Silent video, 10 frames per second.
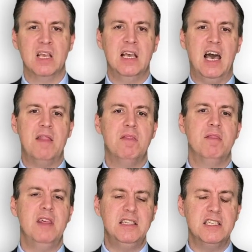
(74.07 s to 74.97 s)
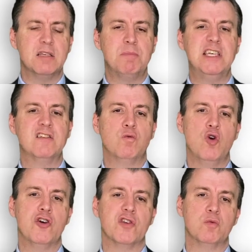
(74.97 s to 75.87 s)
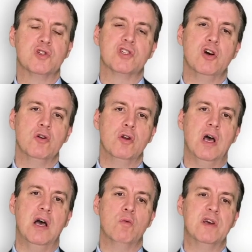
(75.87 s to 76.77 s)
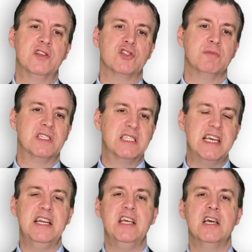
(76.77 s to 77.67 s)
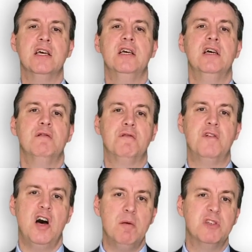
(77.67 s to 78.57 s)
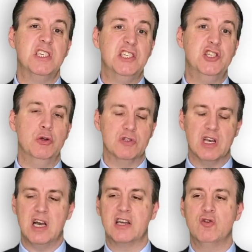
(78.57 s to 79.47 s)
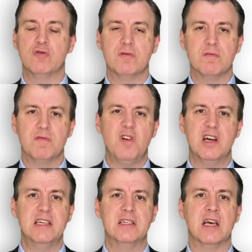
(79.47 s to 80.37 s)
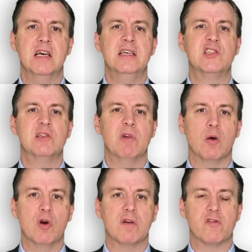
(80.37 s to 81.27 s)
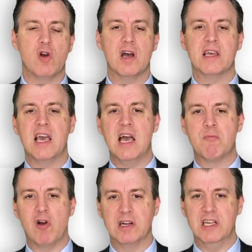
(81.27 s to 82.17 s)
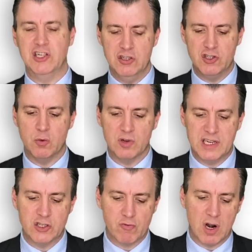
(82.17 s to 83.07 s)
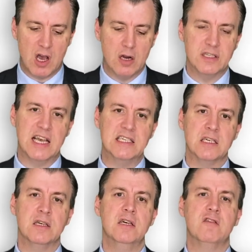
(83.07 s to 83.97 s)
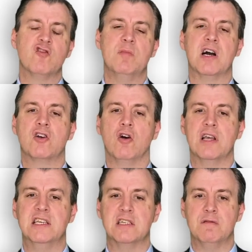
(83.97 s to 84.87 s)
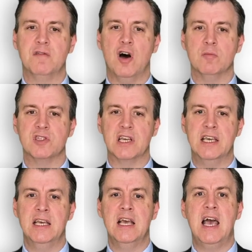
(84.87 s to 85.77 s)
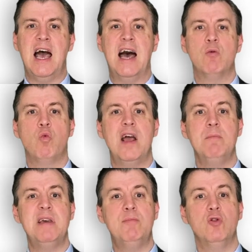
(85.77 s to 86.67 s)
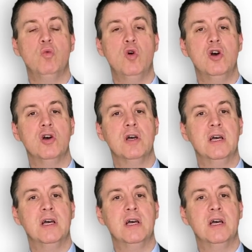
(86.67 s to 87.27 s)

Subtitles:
This is a piece of work that was done with some senior pharmacy students. I couldn't find similar work for eye care practitioners, so we'll need to rely on data from our colleagues in pharmacy. And when people were